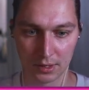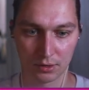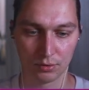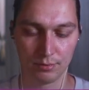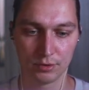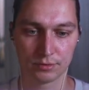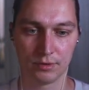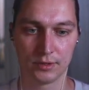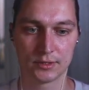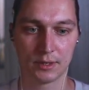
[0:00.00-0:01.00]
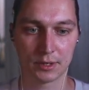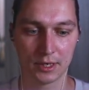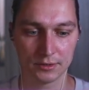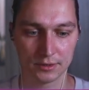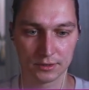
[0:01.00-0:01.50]
Could be useful in some
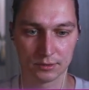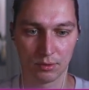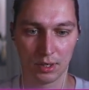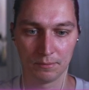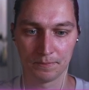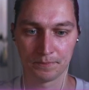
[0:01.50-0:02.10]
cases as well.